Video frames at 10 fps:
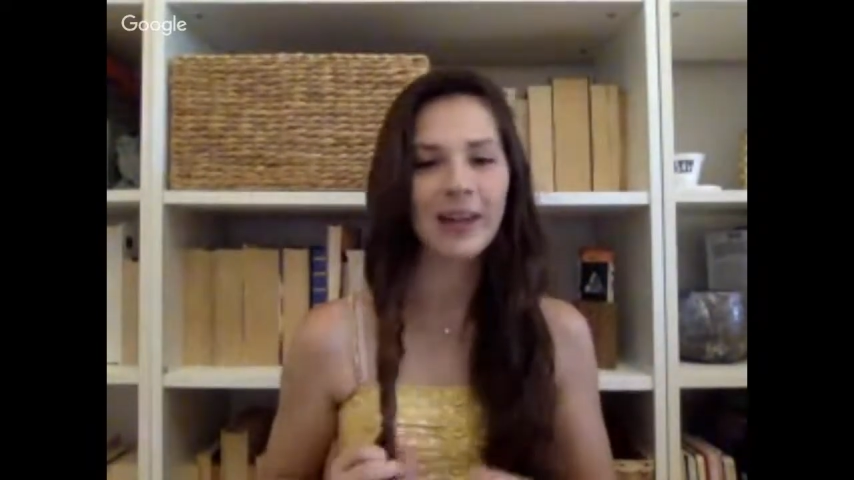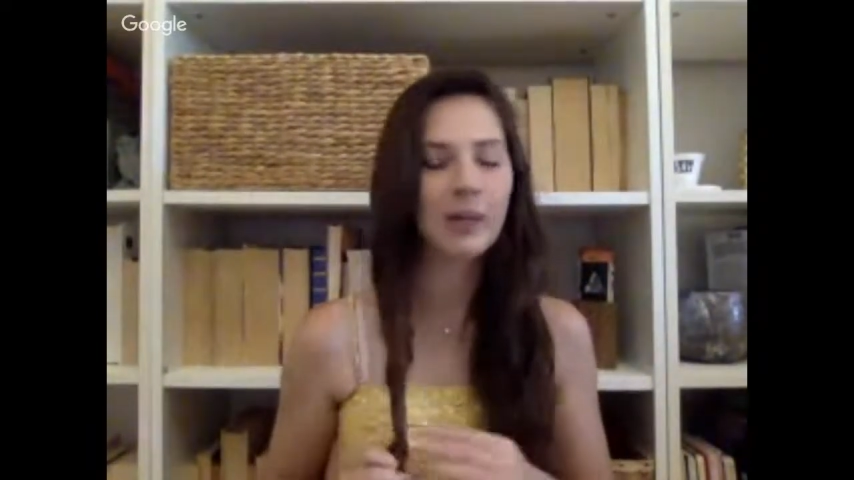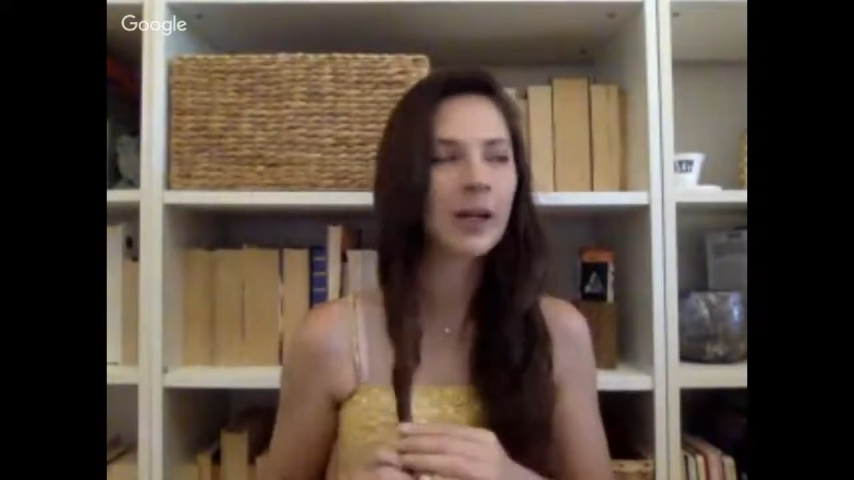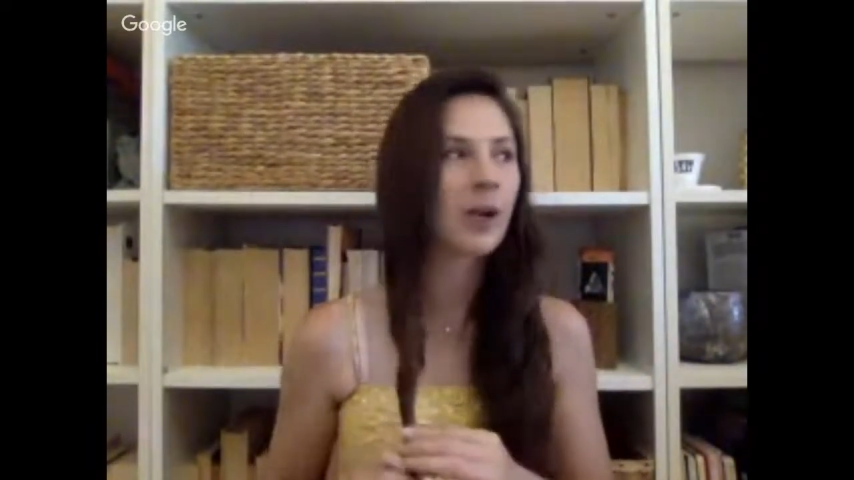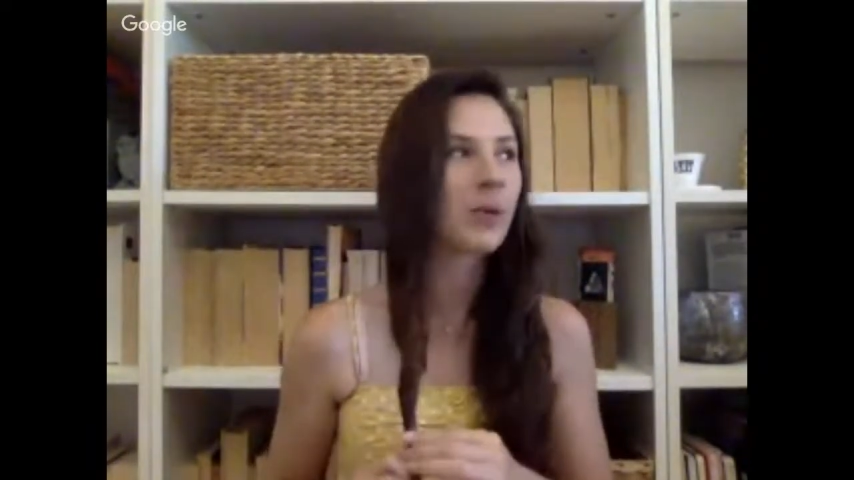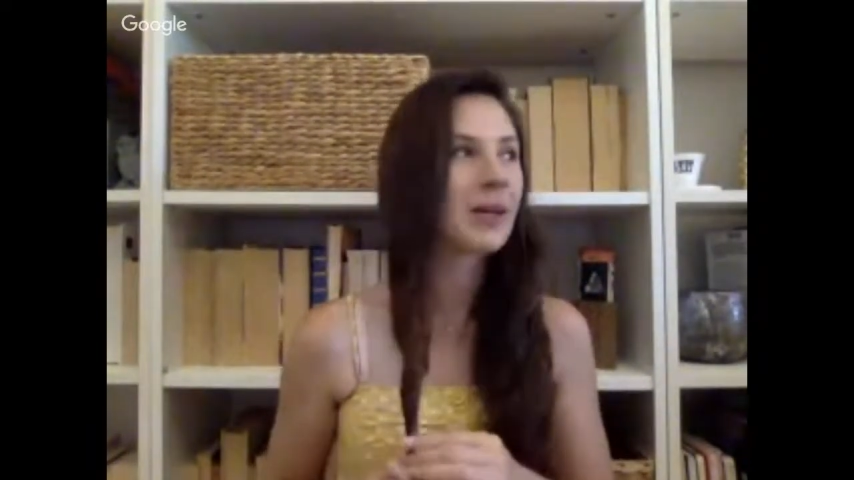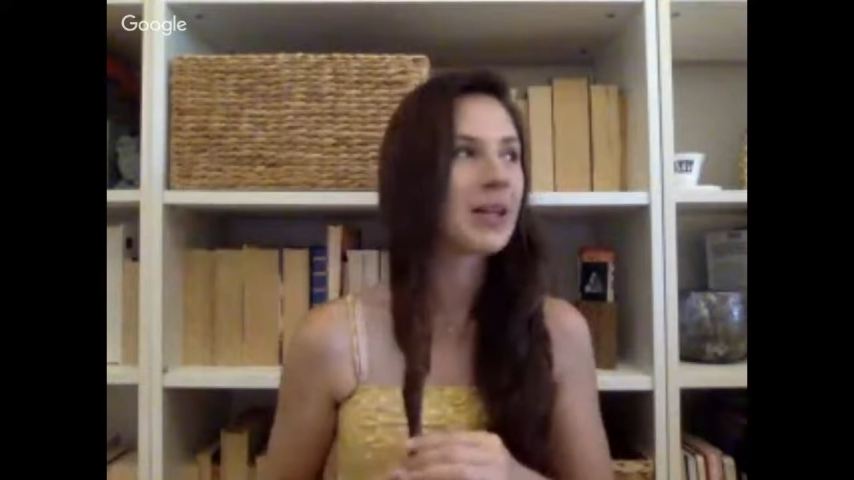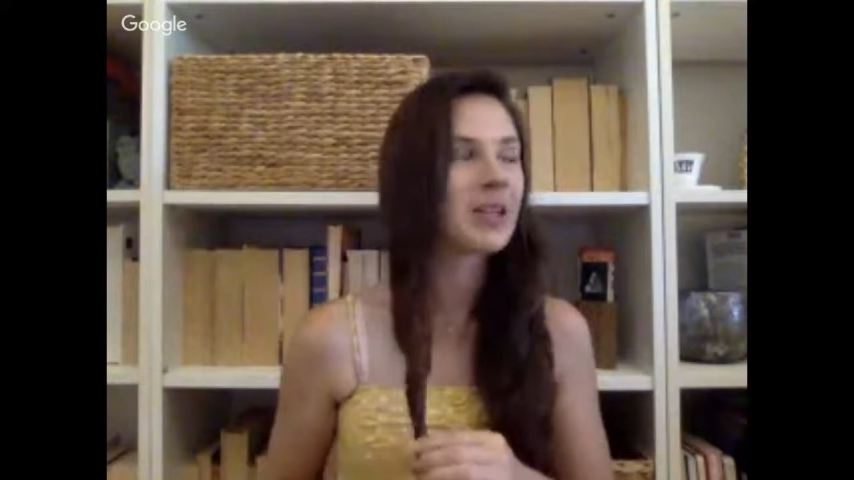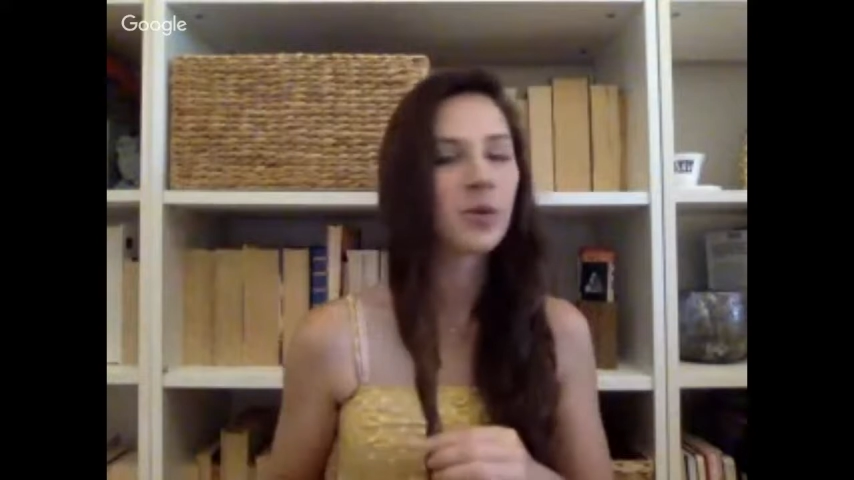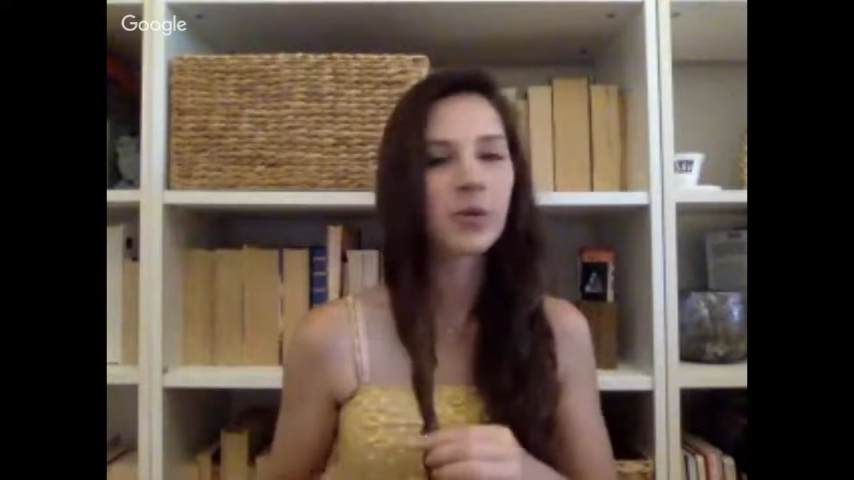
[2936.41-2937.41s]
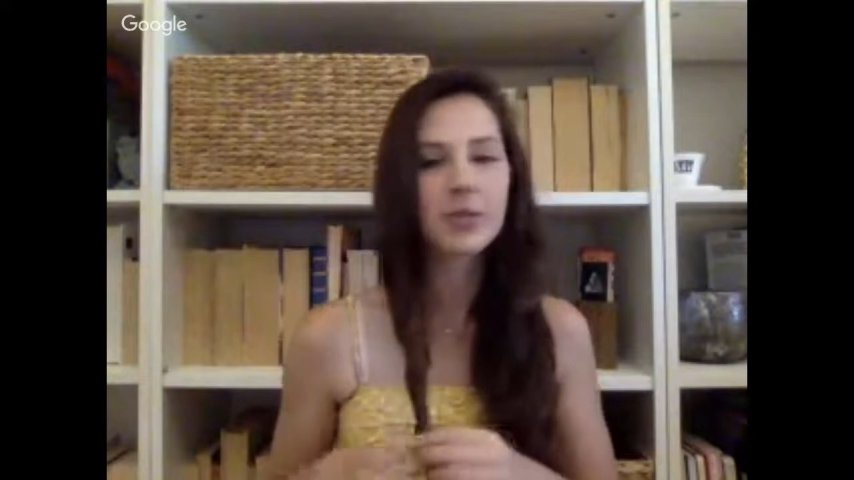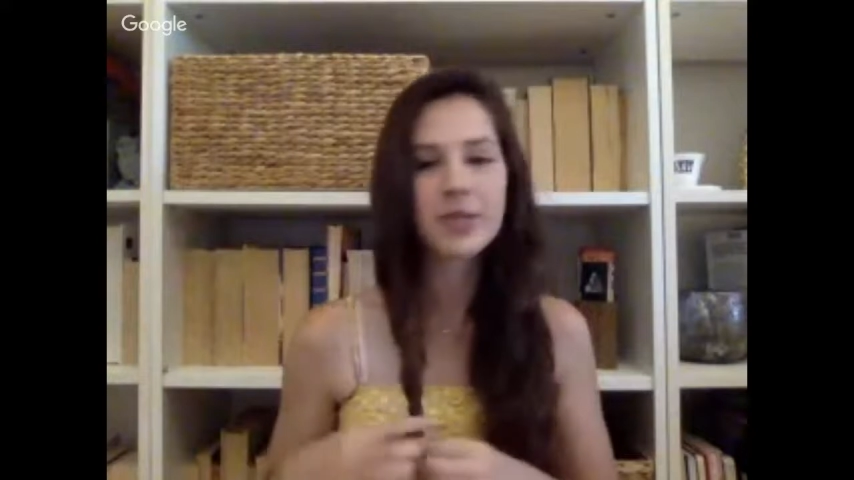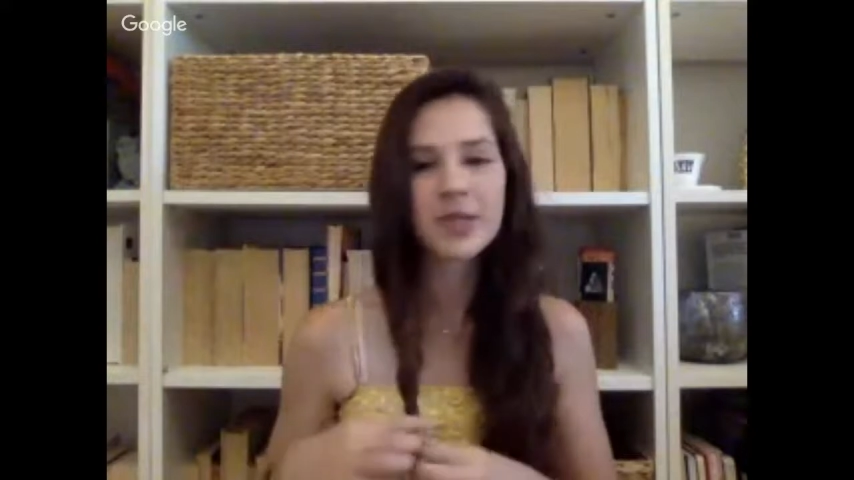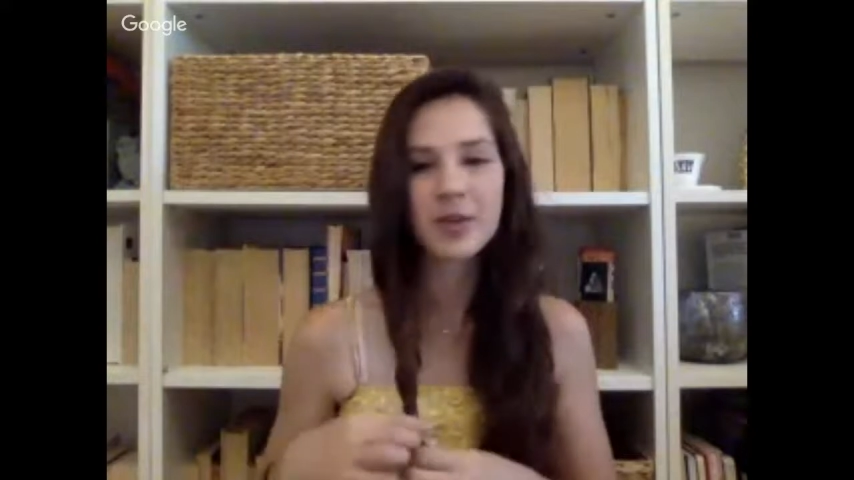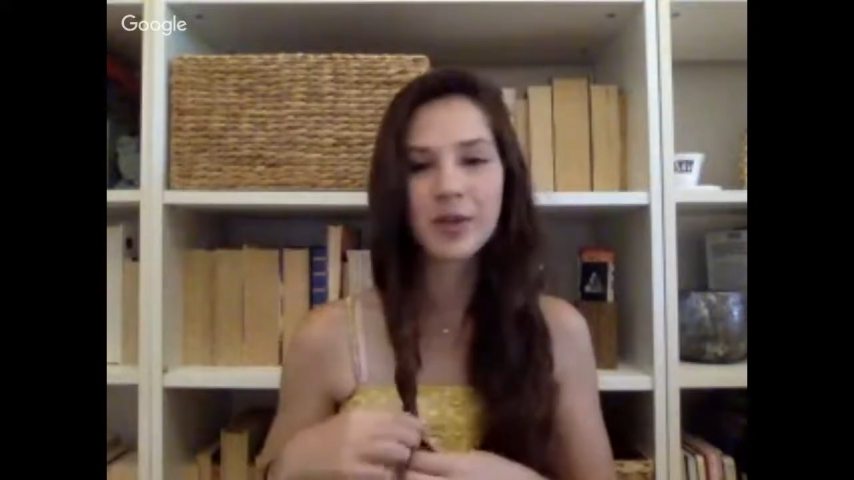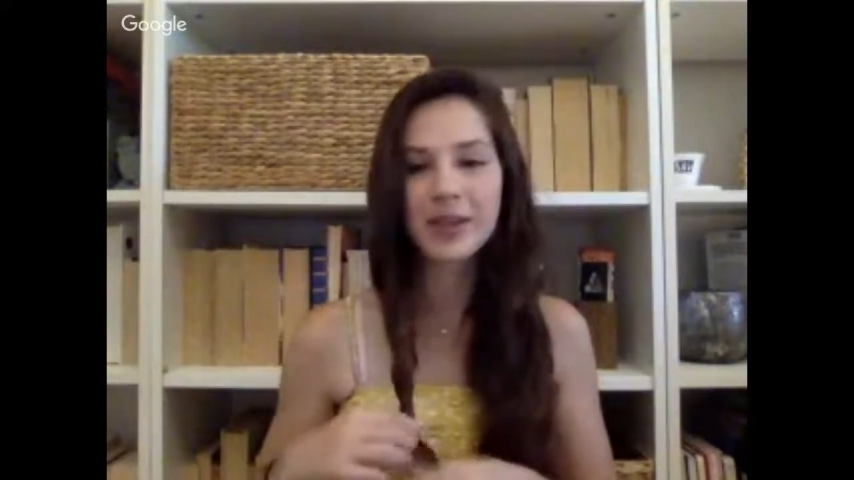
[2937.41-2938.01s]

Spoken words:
we're going into autumn soon